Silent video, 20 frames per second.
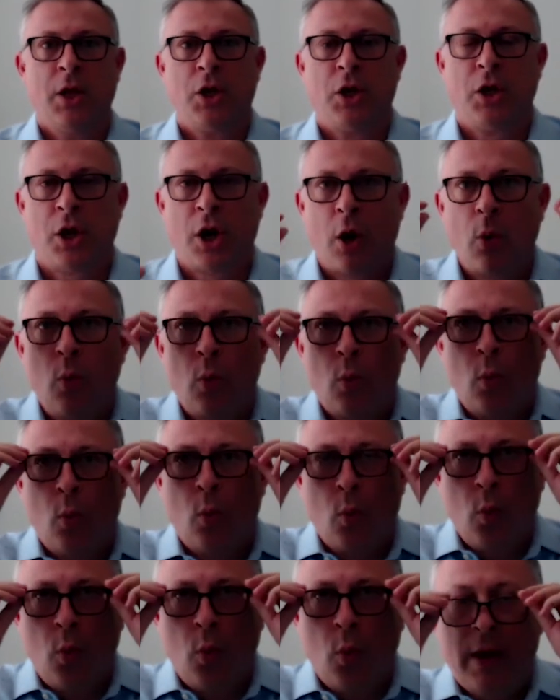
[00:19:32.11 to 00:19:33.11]
You know,
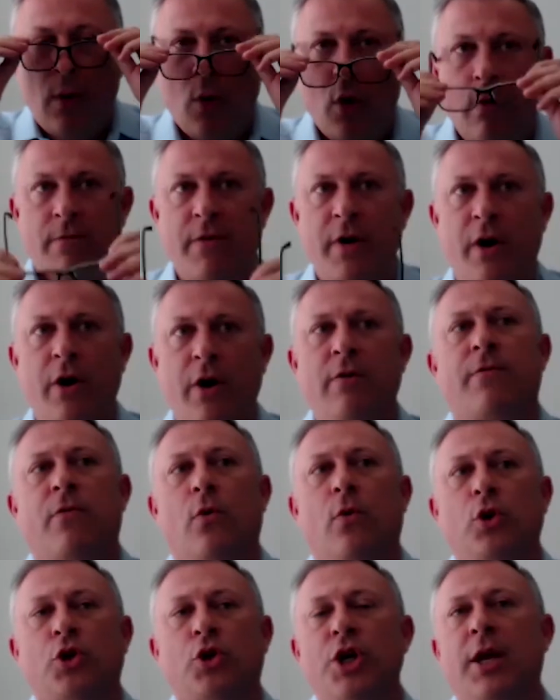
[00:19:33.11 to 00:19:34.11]
we were very
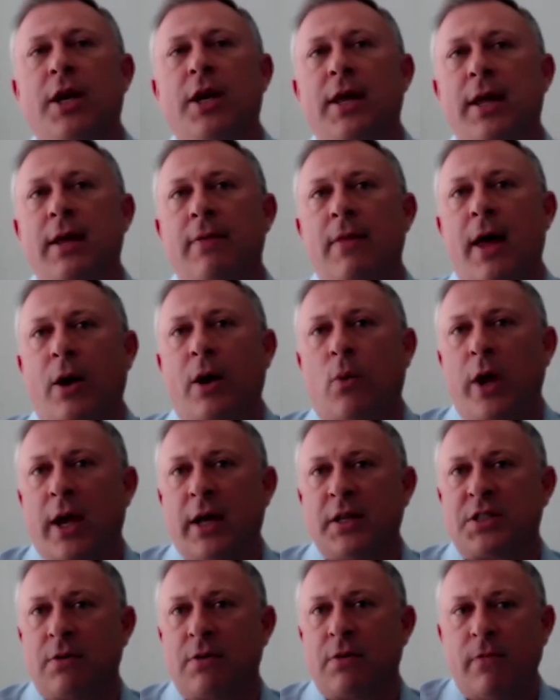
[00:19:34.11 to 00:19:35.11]
fortunate in that we
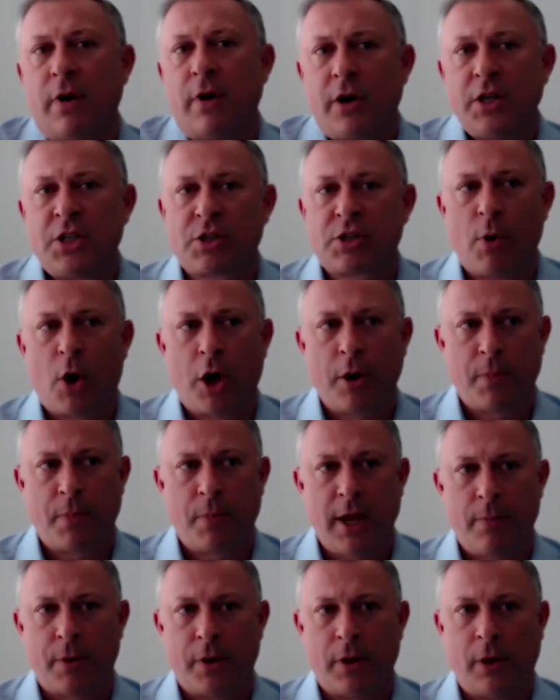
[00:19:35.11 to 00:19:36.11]
had some very smart
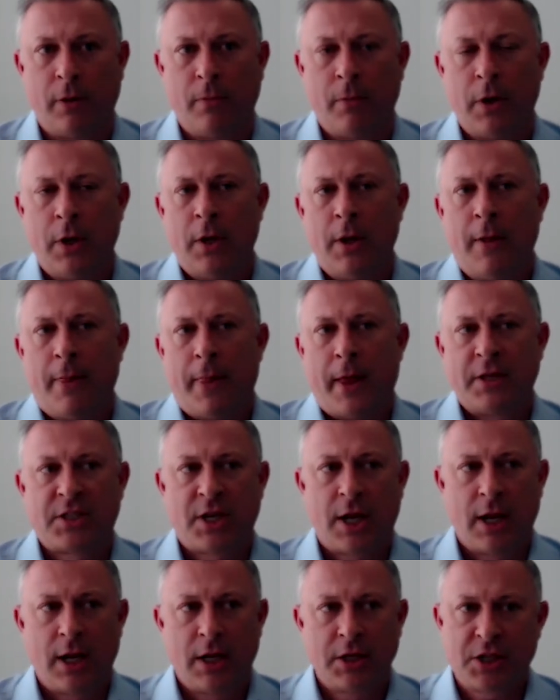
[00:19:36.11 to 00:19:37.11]
people that
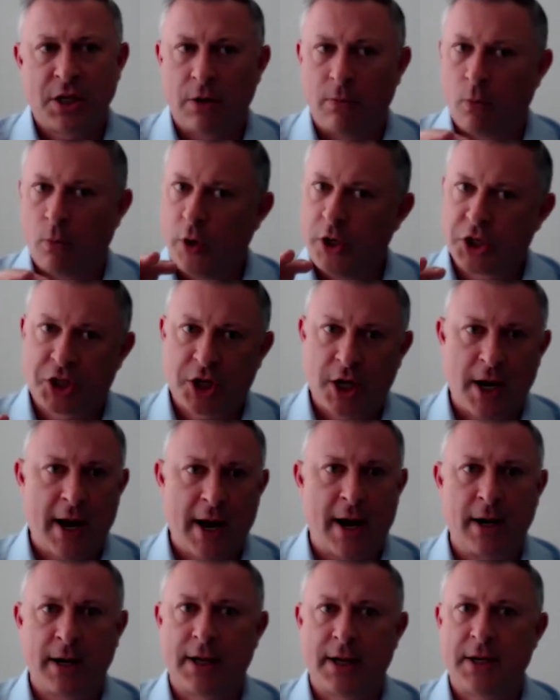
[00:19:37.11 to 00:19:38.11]
said, "Listen, we're just going to
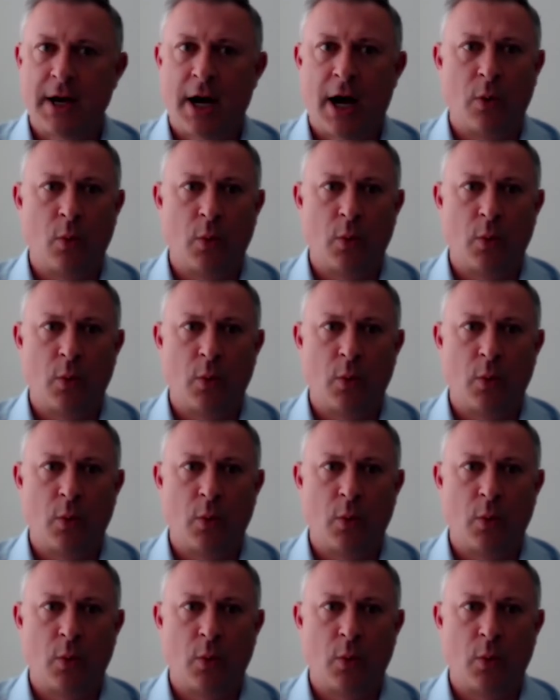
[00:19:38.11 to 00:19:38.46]
hunker down.